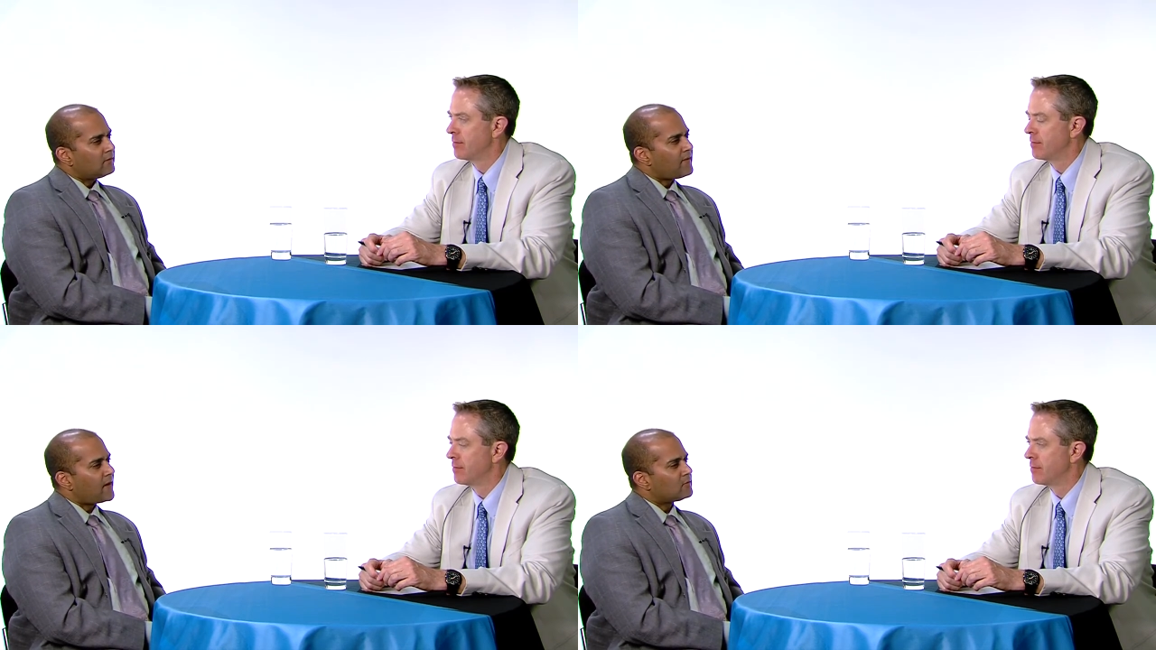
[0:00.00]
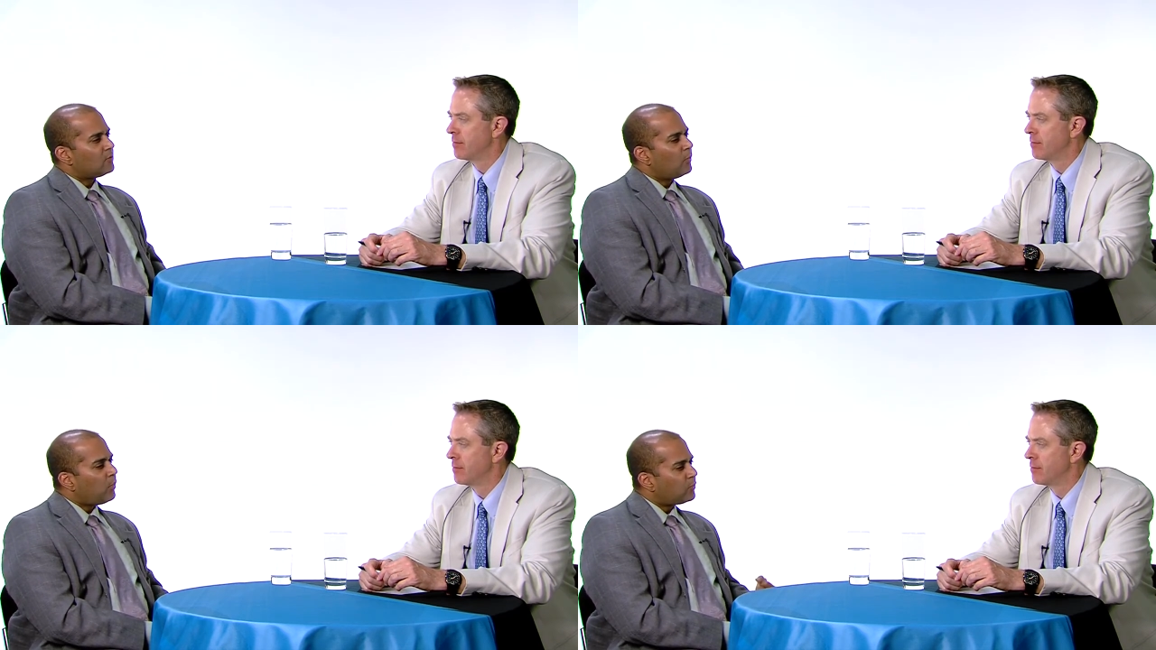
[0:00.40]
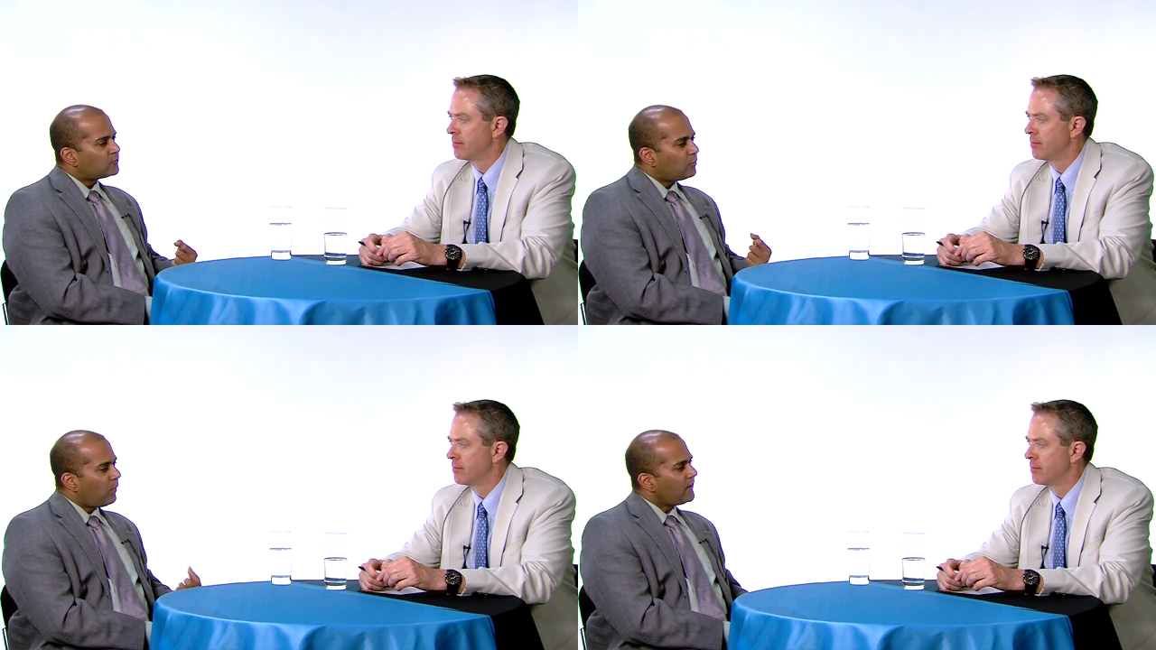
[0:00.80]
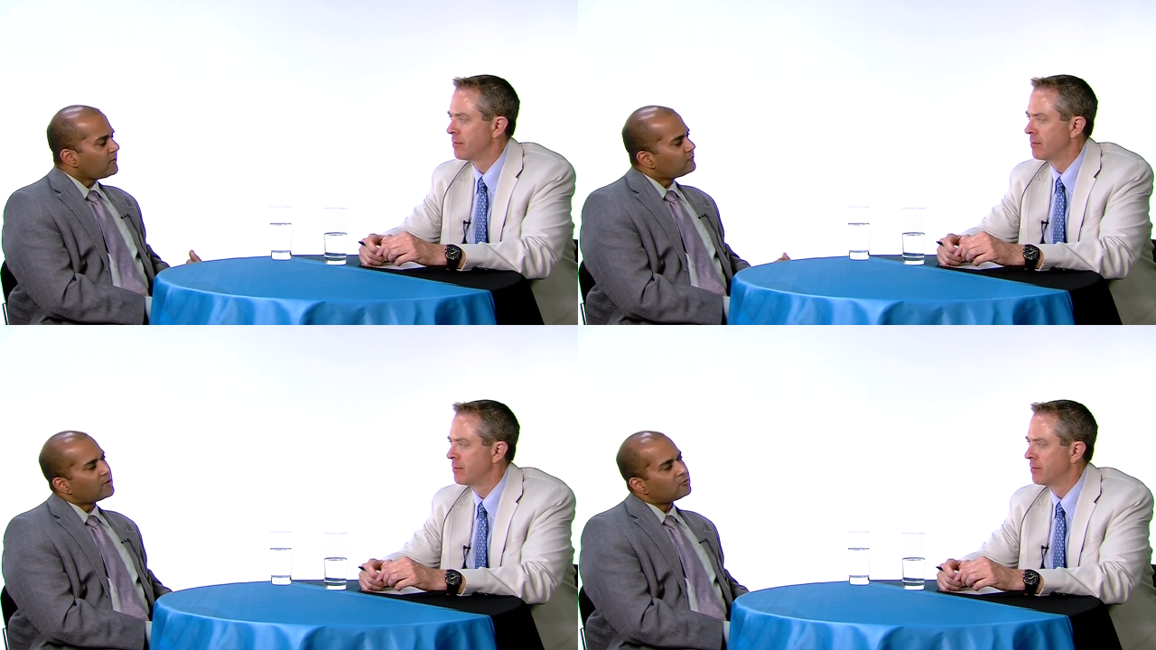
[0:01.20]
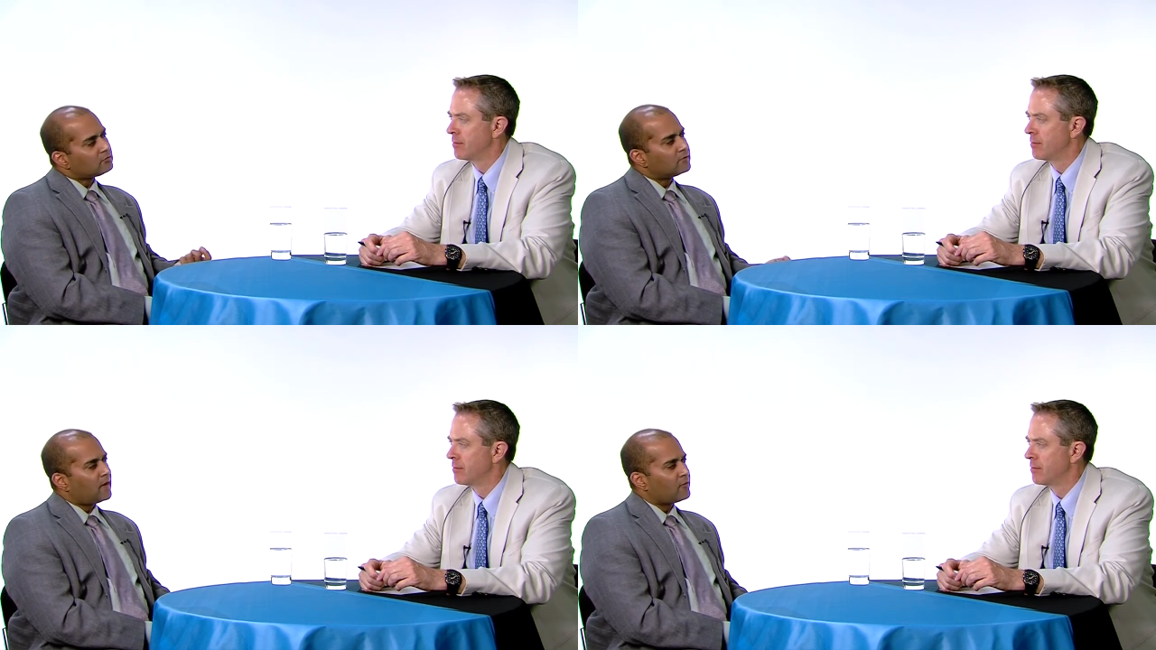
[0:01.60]
Speaker 1: That to one extent
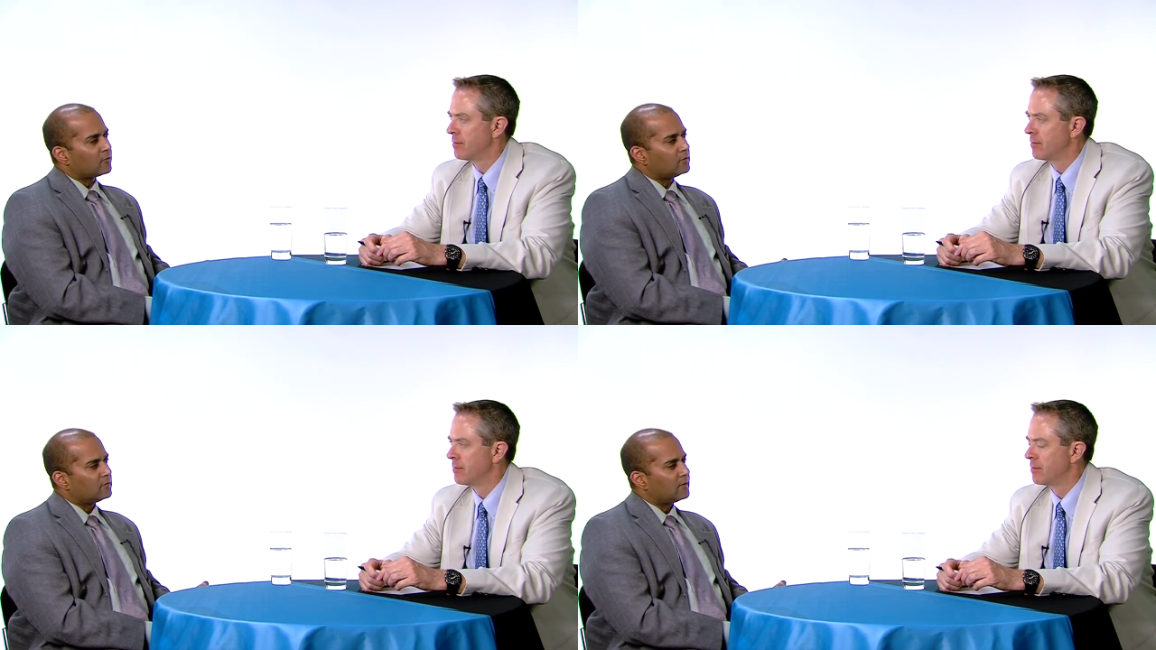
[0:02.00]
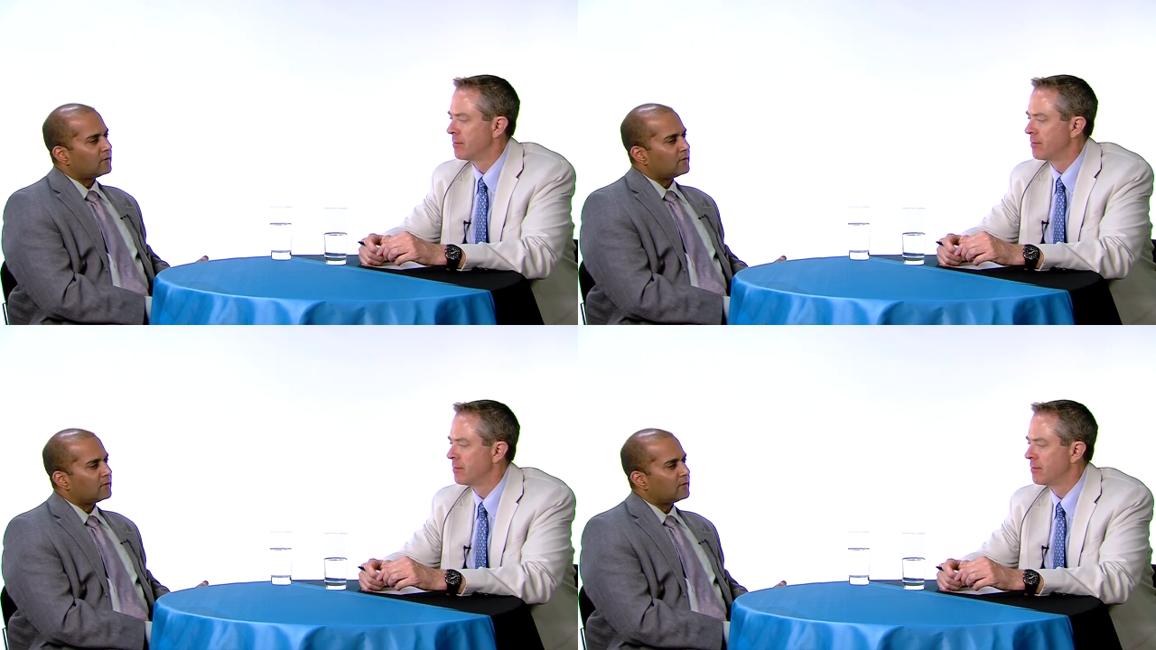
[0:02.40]
or another,